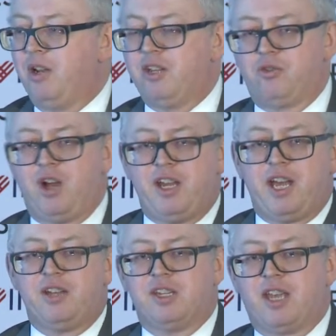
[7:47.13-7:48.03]
Let's ride
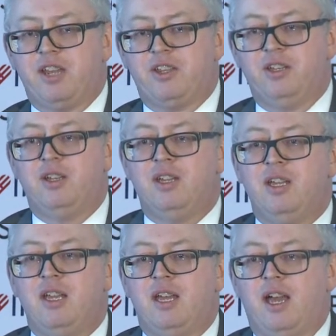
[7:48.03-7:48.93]
out together
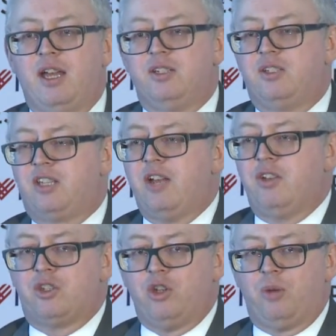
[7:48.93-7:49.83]
and get
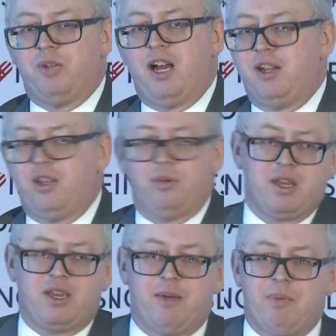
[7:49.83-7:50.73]
this job done, and then we
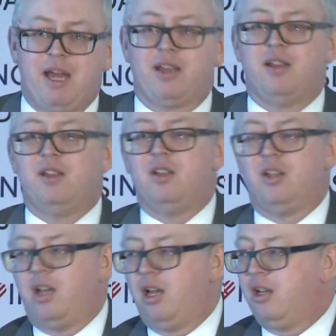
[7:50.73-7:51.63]
can get back
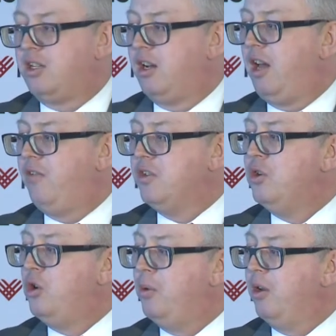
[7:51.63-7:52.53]
to life as
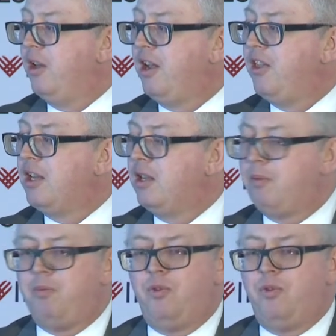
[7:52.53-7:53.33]
normal. And I think